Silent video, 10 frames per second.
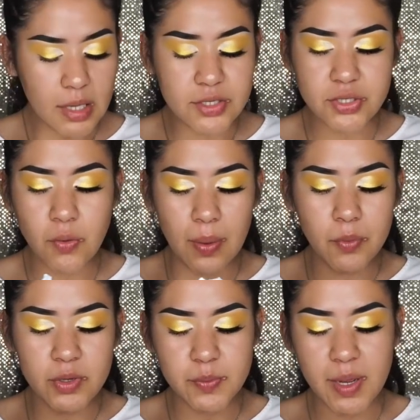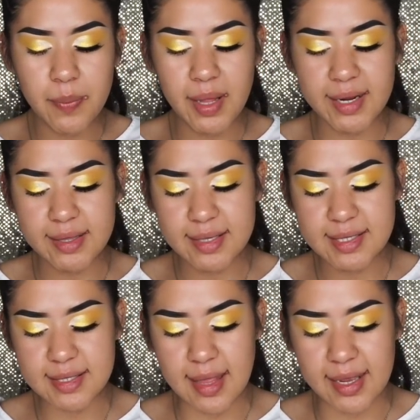So I'm going to be applying
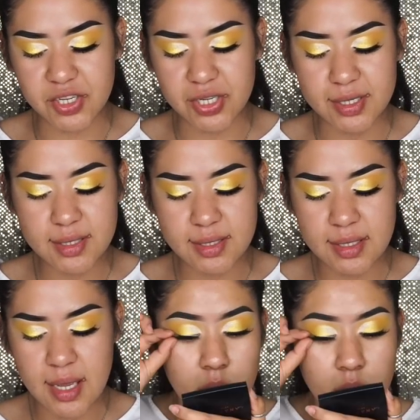these lashes.